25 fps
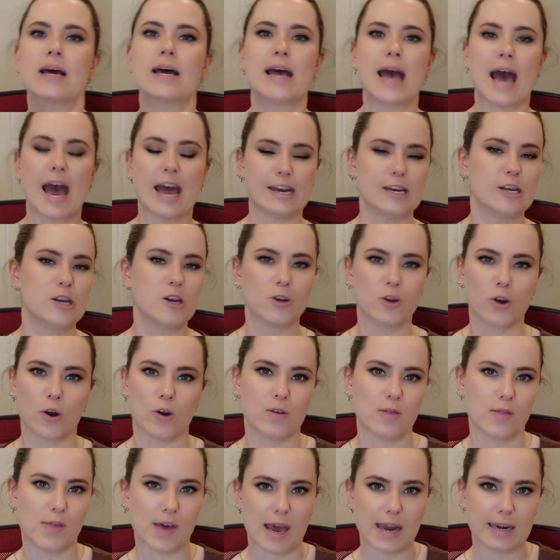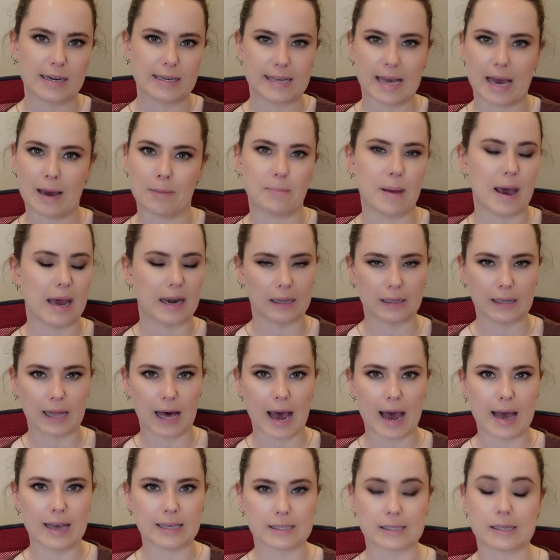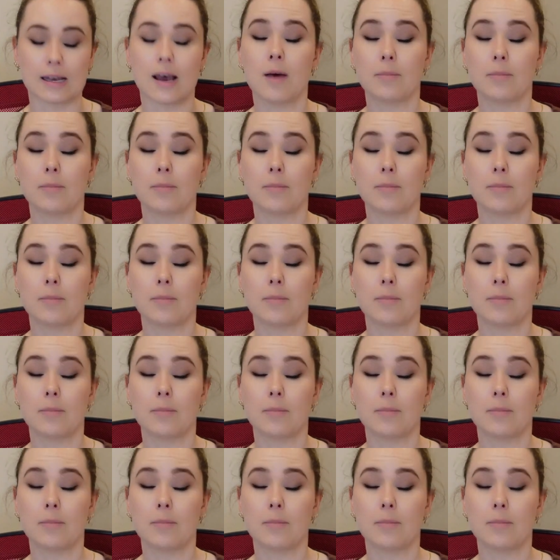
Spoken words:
and you don't then get penalized.